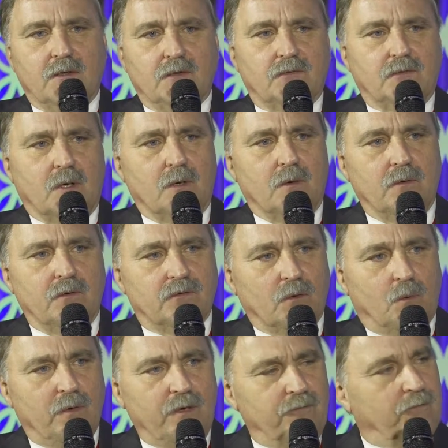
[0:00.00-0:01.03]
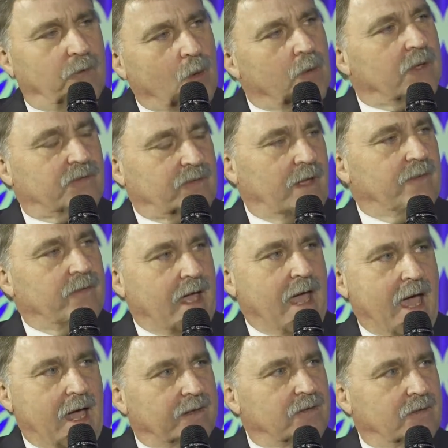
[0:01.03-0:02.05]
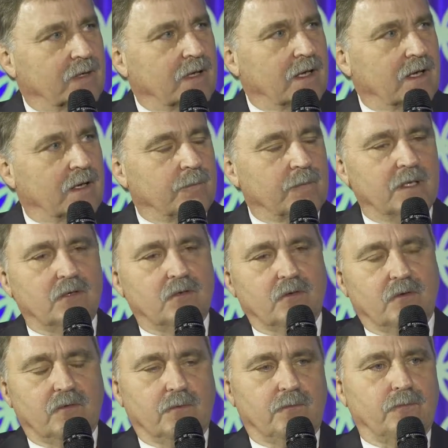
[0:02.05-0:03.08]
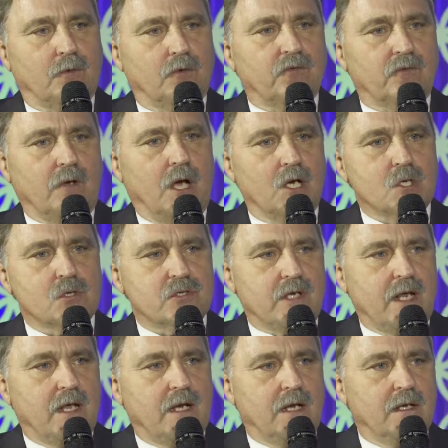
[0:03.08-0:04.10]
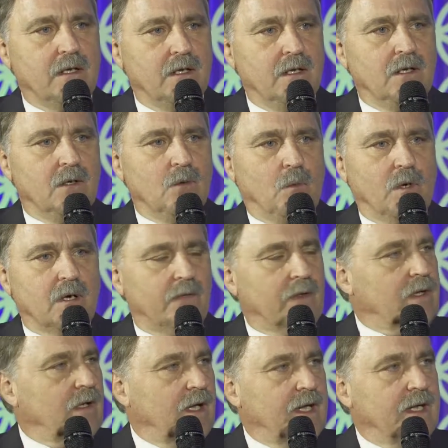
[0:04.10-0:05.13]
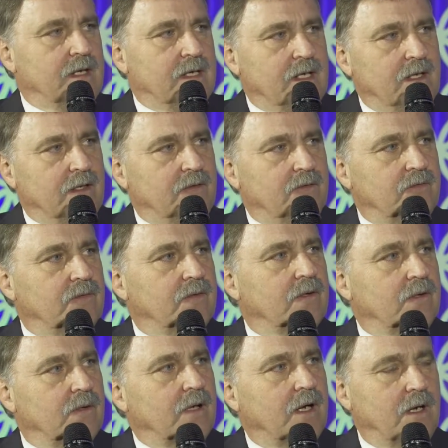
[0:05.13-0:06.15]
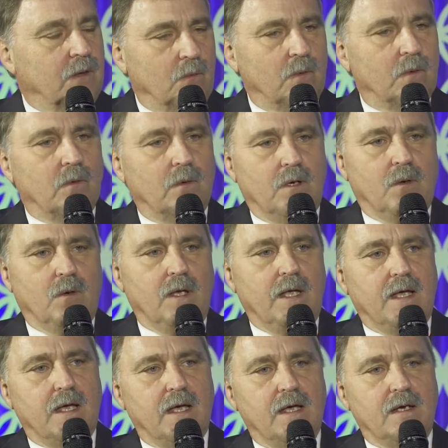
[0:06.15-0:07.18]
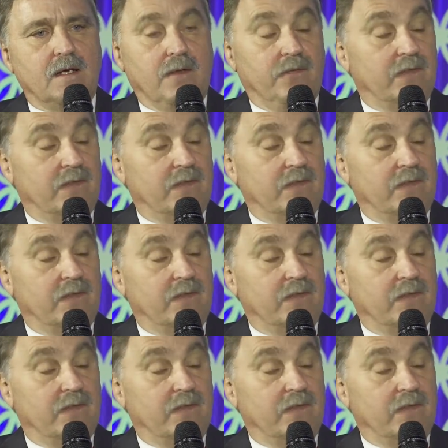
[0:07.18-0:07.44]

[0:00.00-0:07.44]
So we focus on that in terms of first understanding what are the client needs and